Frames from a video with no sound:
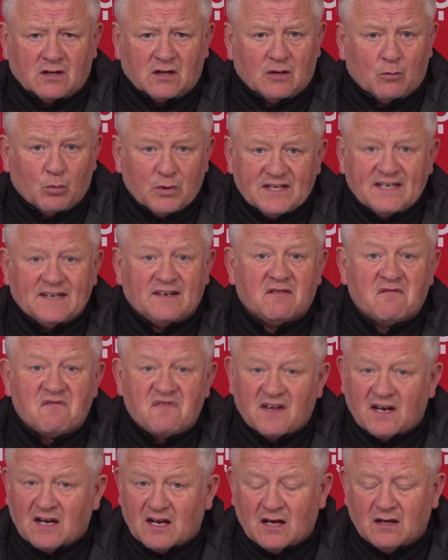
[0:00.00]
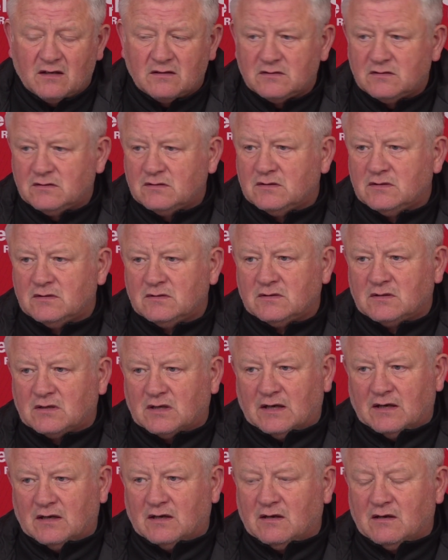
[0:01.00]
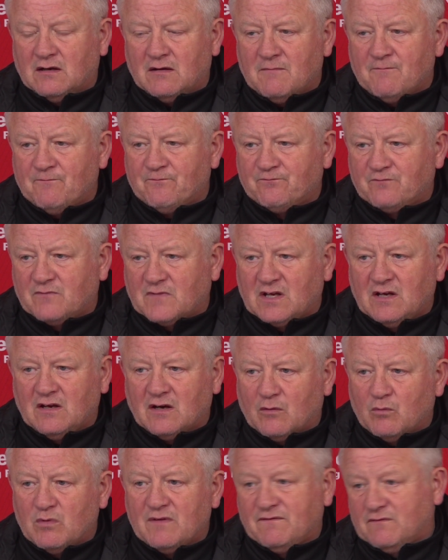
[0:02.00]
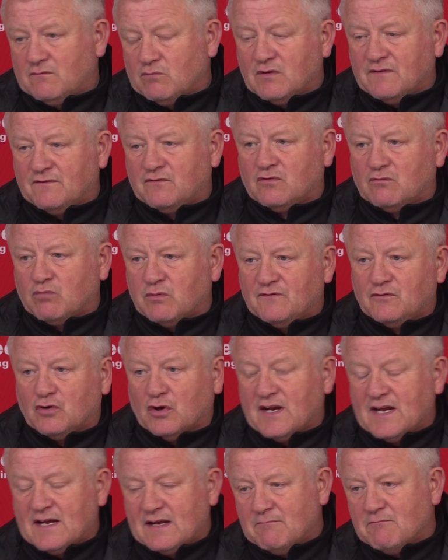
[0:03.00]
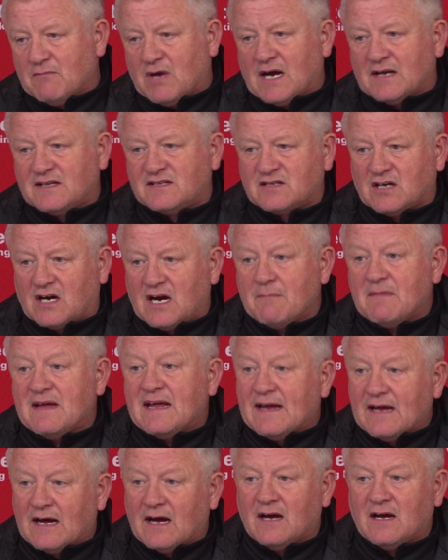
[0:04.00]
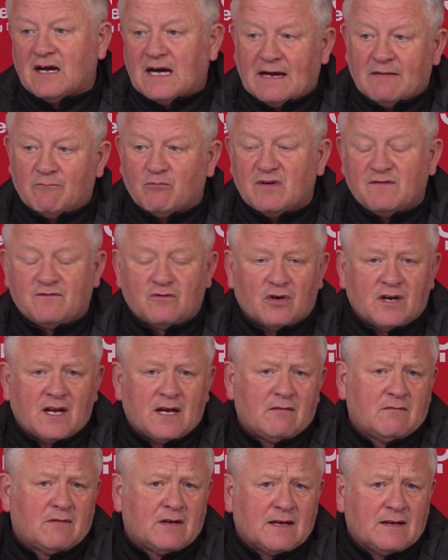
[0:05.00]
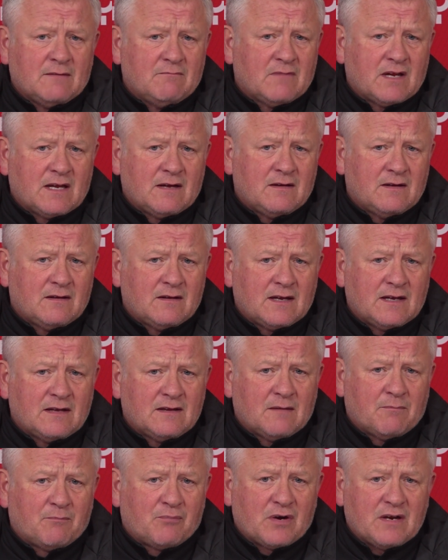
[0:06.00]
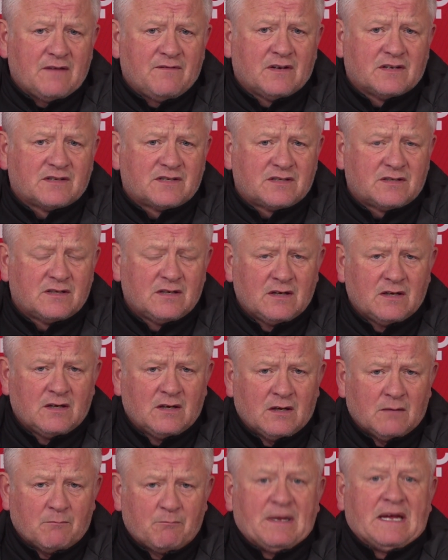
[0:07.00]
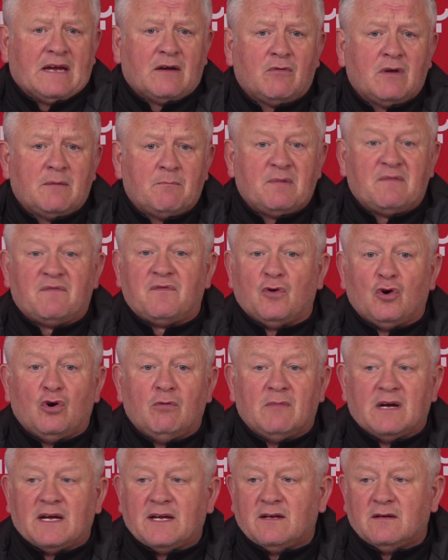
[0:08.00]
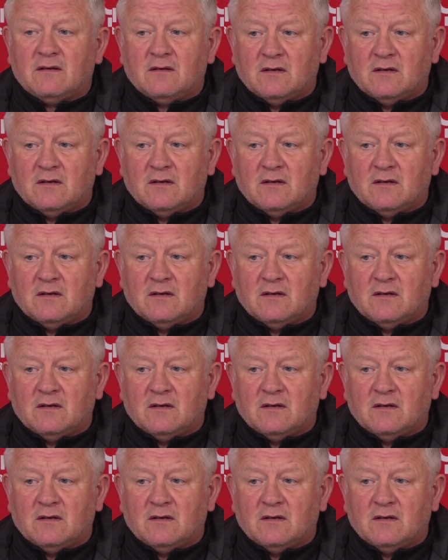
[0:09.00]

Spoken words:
We did at Villa. You know, we've done it in my time here, and we've done it in the previous period before me.